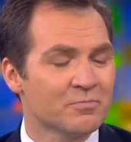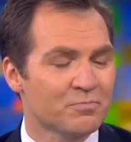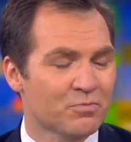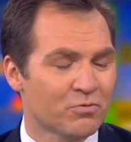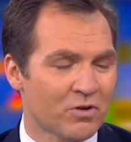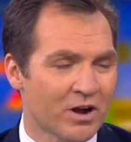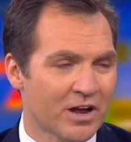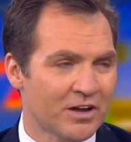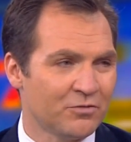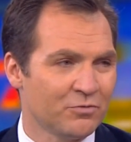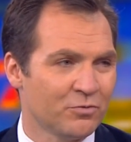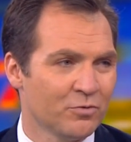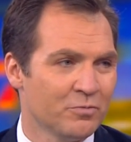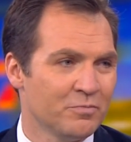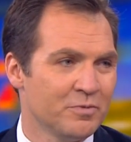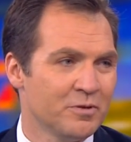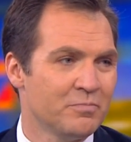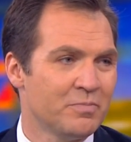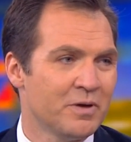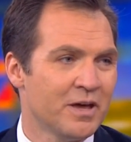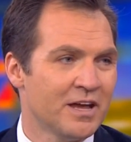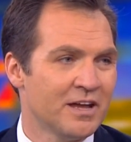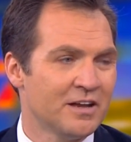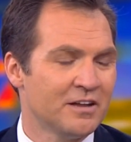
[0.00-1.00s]
the price will
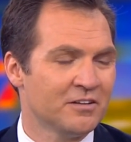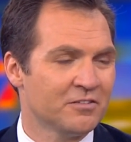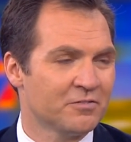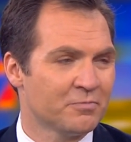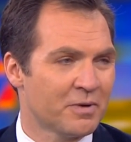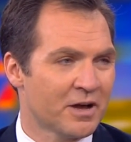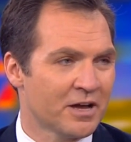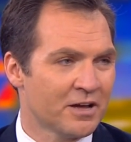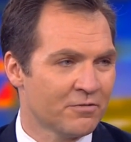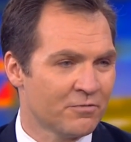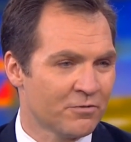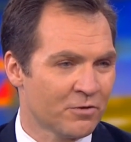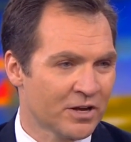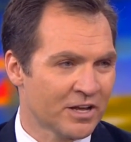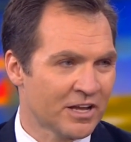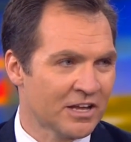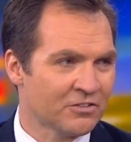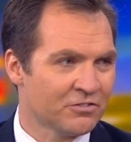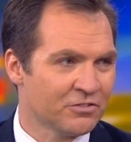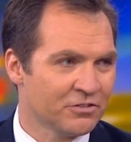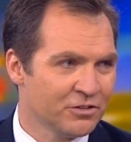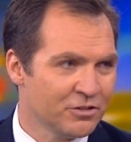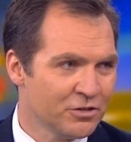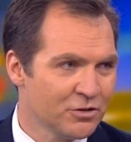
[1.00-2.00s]
be paid is
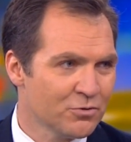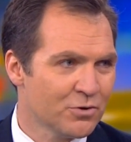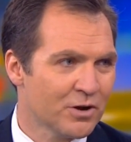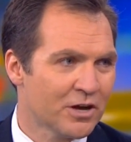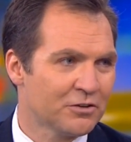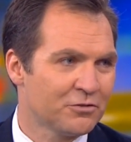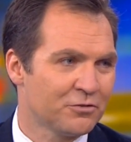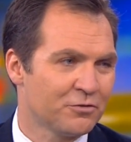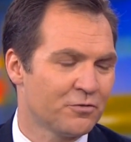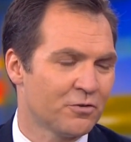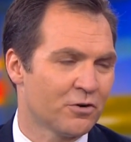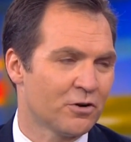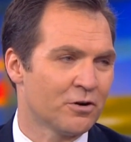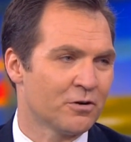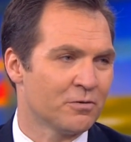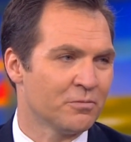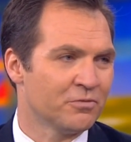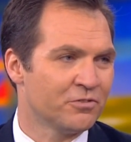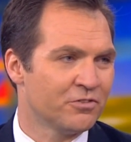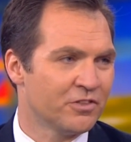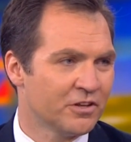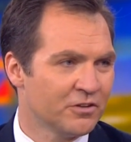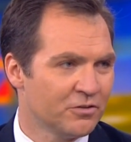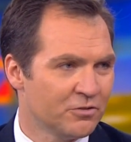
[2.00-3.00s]
against U.S.
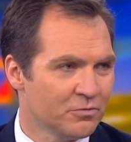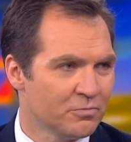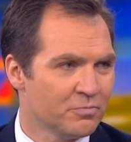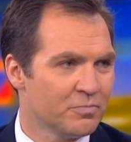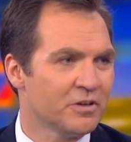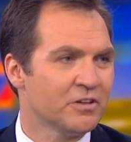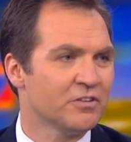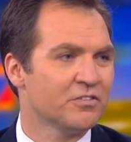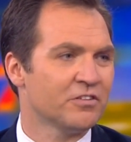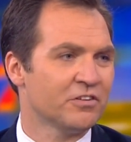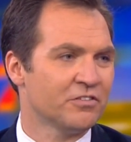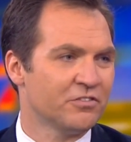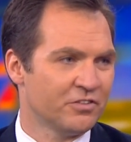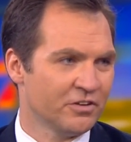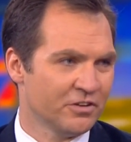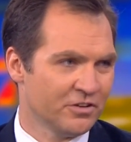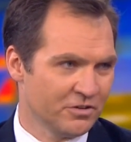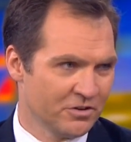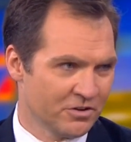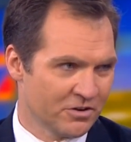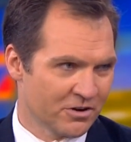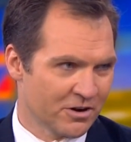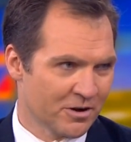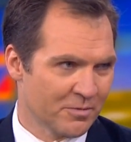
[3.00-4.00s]
firms that do business
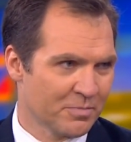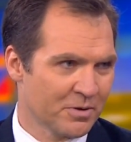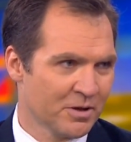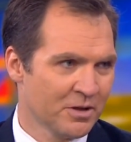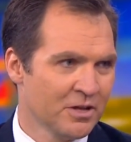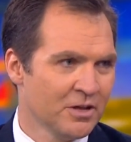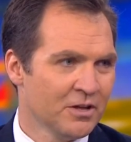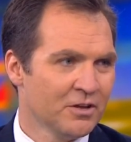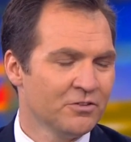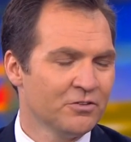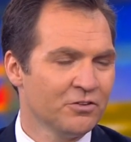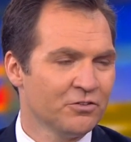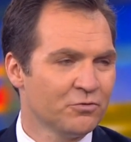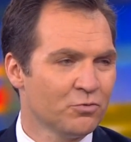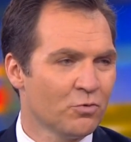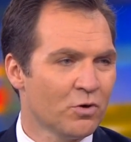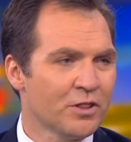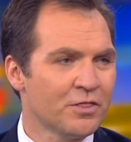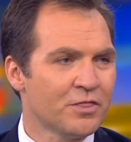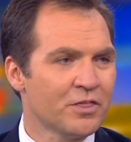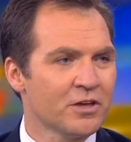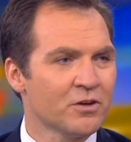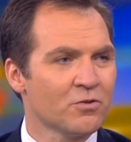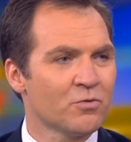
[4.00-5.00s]
in Europe. So it's
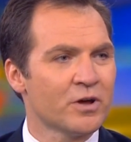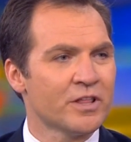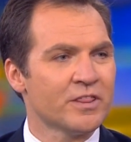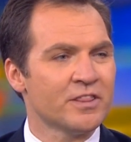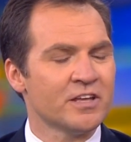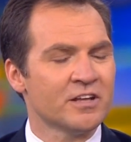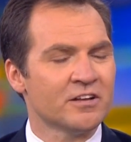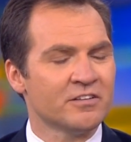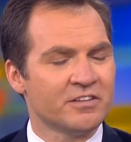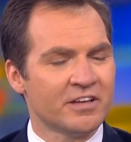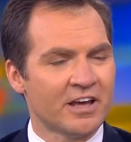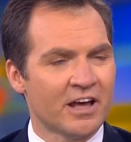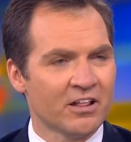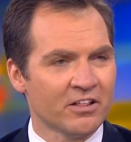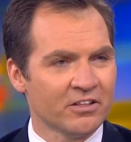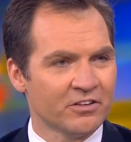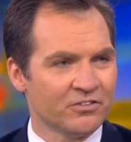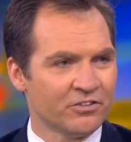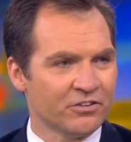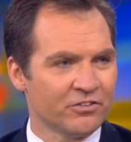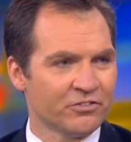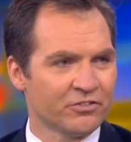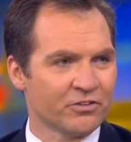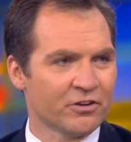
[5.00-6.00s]
one thing when the
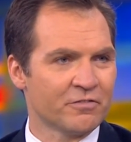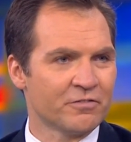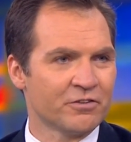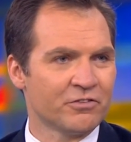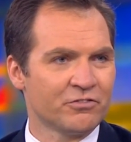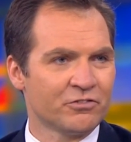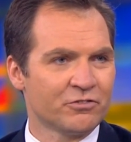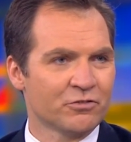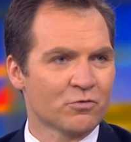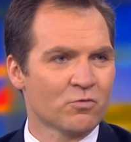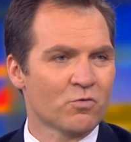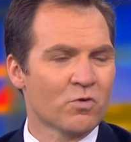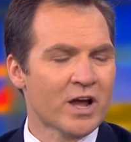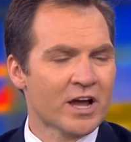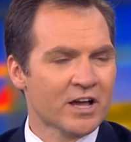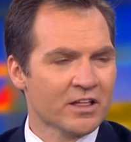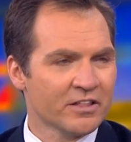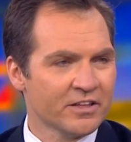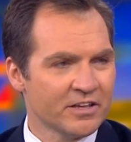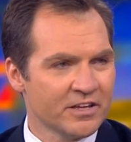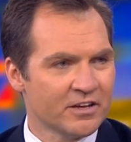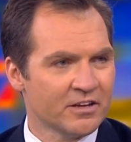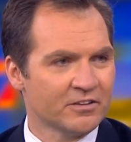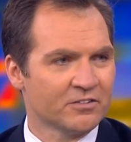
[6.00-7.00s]
intelligence service
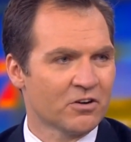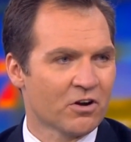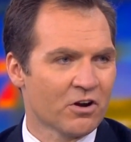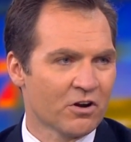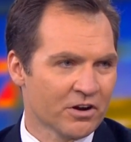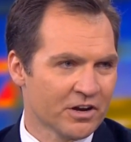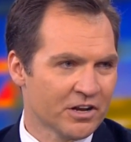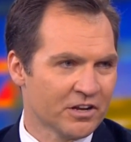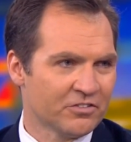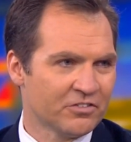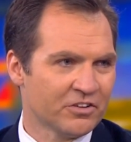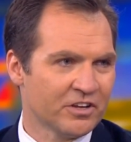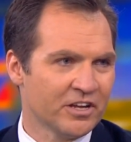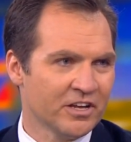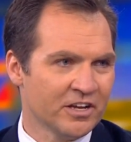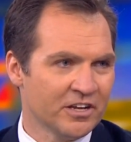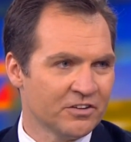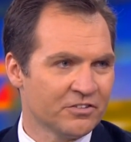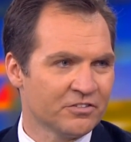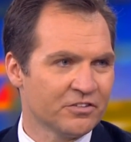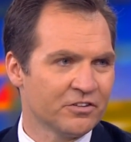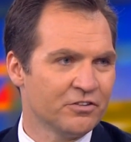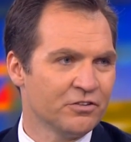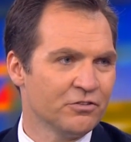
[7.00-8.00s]
directly targets an
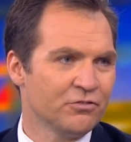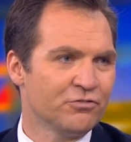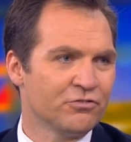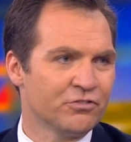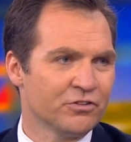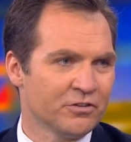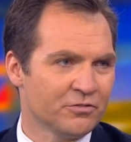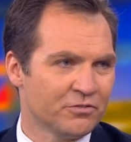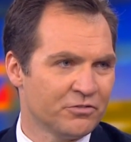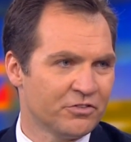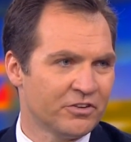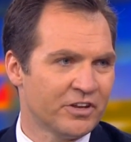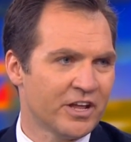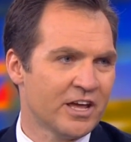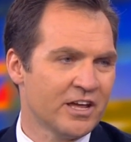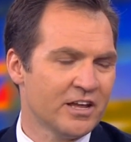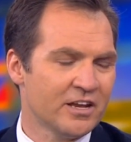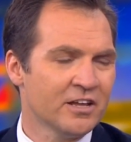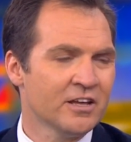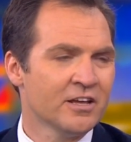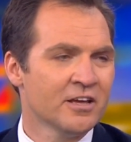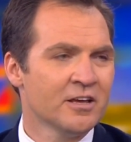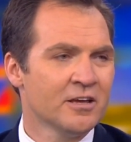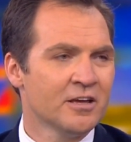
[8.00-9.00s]
institution of state.